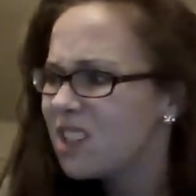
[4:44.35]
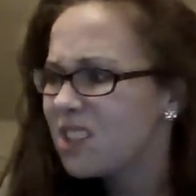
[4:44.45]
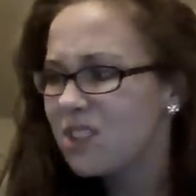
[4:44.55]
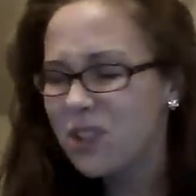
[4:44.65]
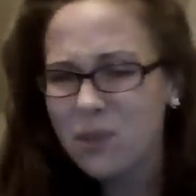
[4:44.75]

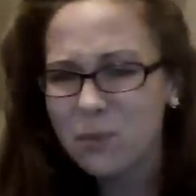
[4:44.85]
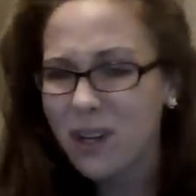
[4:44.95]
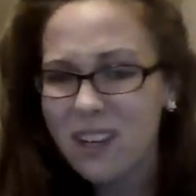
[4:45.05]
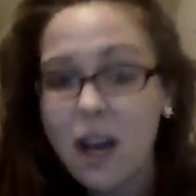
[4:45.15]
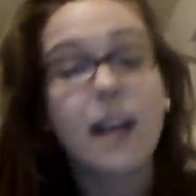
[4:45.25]
Dude, what?
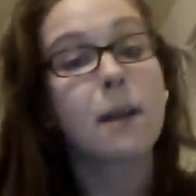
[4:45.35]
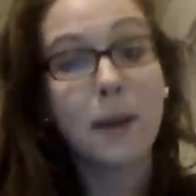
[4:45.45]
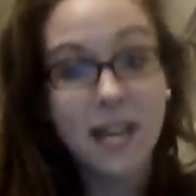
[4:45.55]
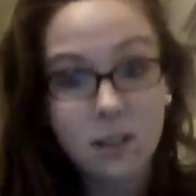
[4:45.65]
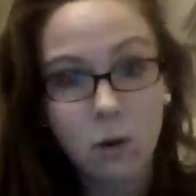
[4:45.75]
I got a
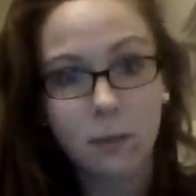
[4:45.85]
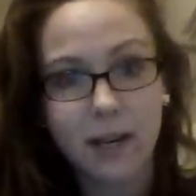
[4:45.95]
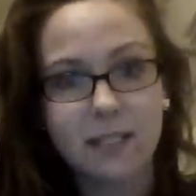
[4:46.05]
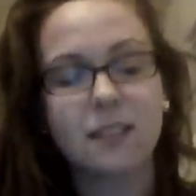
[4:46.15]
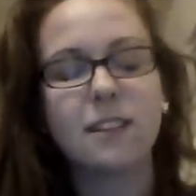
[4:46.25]
Pandora
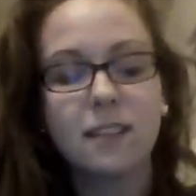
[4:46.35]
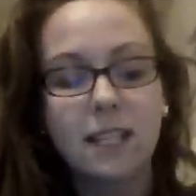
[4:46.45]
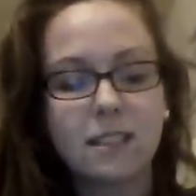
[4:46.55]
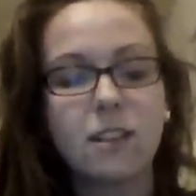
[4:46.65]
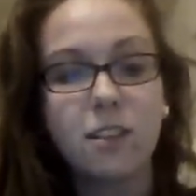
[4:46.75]
bracelet.
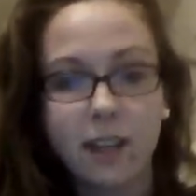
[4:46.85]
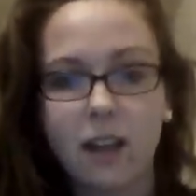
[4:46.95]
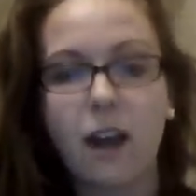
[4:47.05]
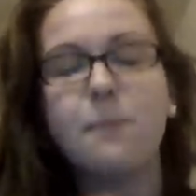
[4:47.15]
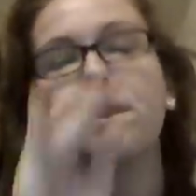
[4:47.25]
That's another thing I
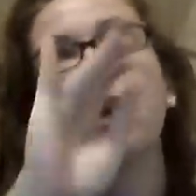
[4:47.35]
got.